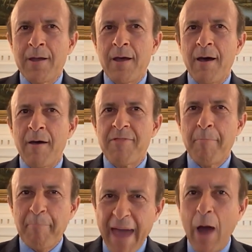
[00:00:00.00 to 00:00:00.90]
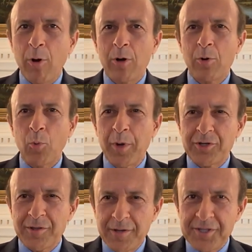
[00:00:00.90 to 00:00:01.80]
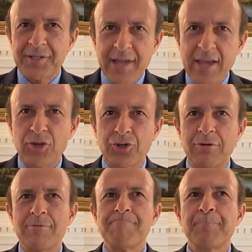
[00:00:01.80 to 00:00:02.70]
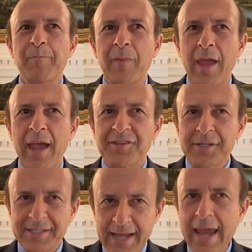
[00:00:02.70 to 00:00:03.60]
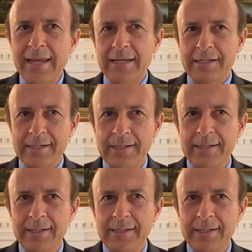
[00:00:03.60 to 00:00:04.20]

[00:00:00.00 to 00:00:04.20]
Uh, the power which this nation has attained,